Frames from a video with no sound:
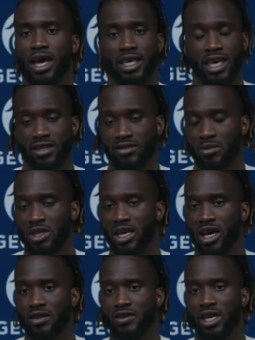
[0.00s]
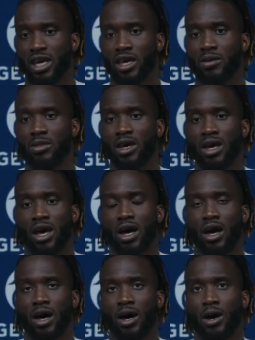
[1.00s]
get something out of a game.
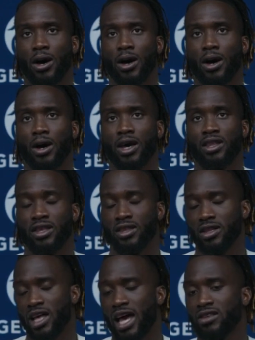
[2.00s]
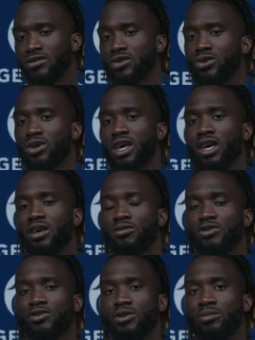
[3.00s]
And then the last 2
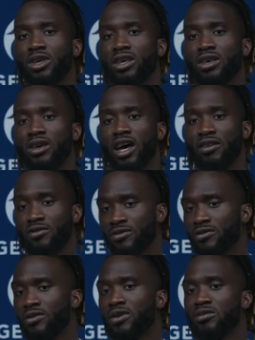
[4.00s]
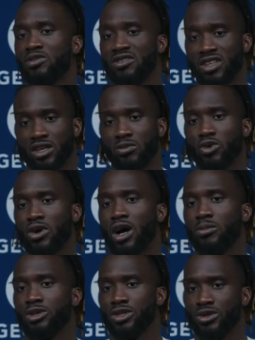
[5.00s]
games, for me, I've seen more
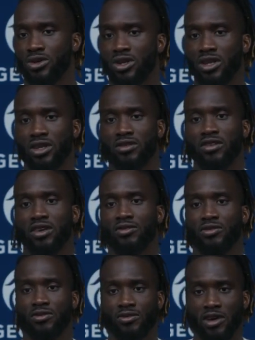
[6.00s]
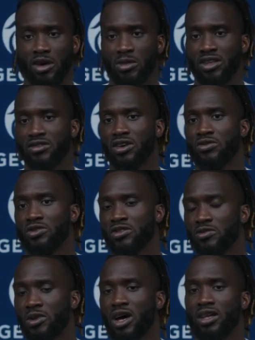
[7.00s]
opportunities. I've found myself in
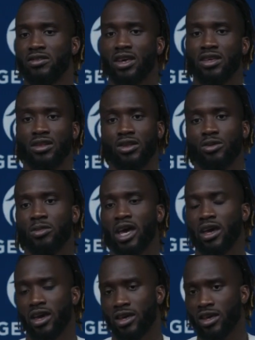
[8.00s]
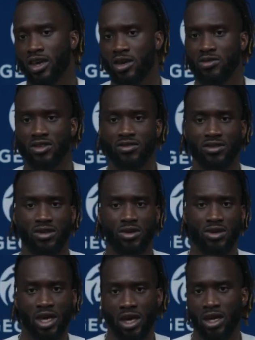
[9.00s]
spots. I can look back at games and see,
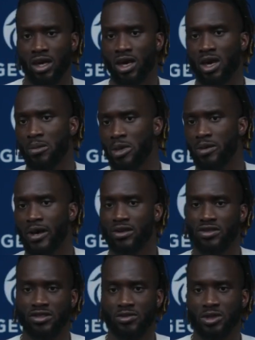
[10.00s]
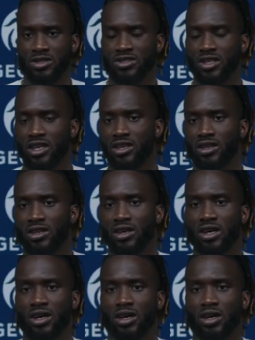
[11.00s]
okay, maybe I was a split second